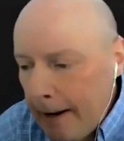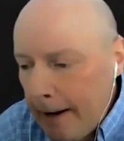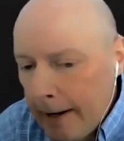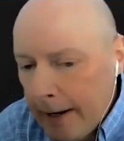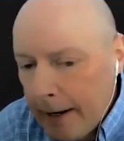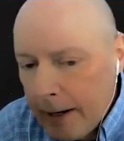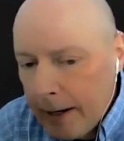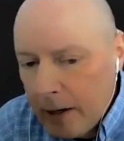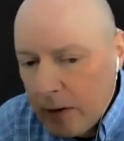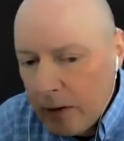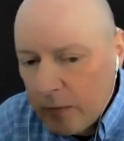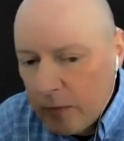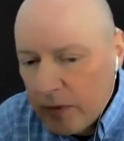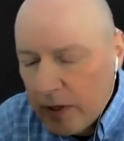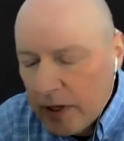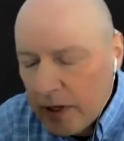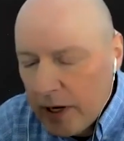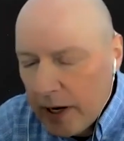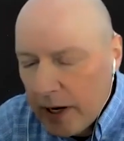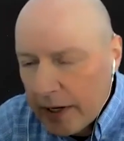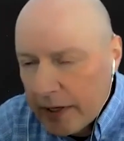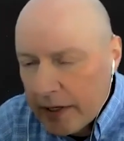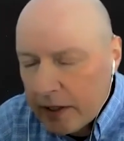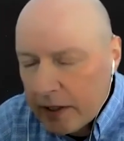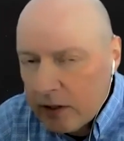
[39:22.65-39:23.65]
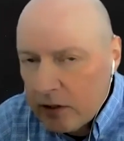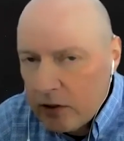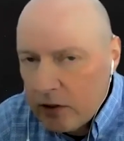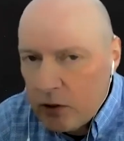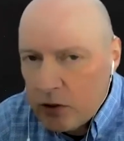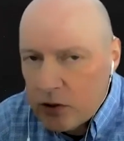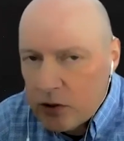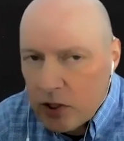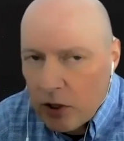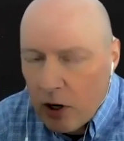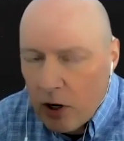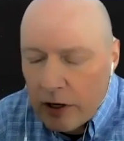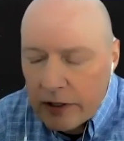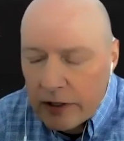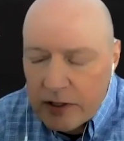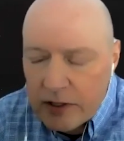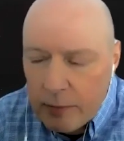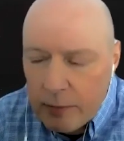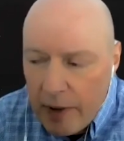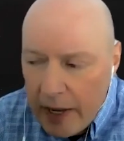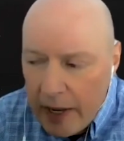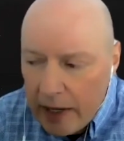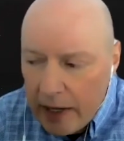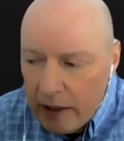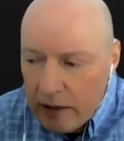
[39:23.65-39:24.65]
I can use it on
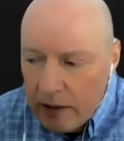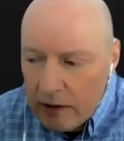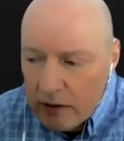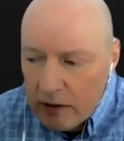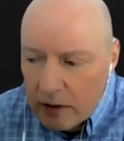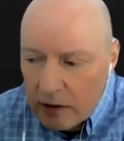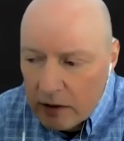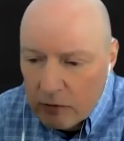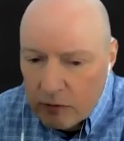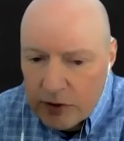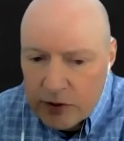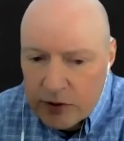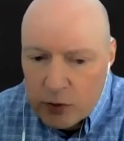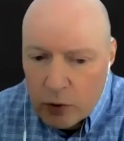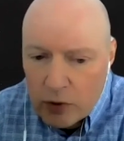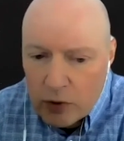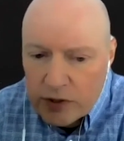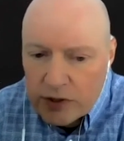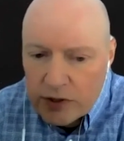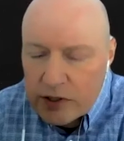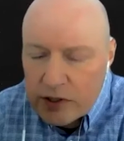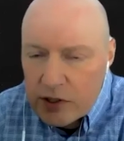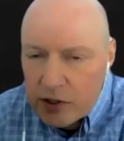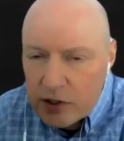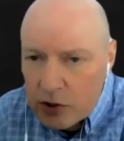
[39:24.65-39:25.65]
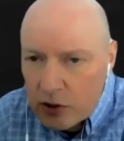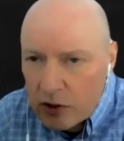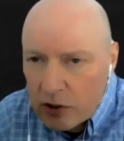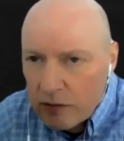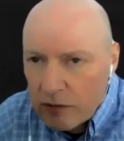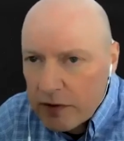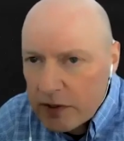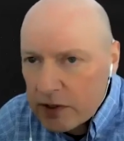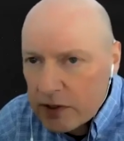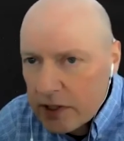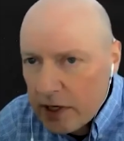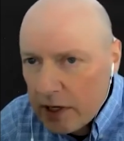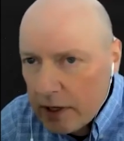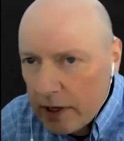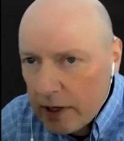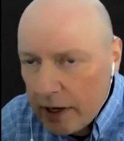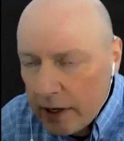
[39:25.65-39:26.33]
demand, resource as a service,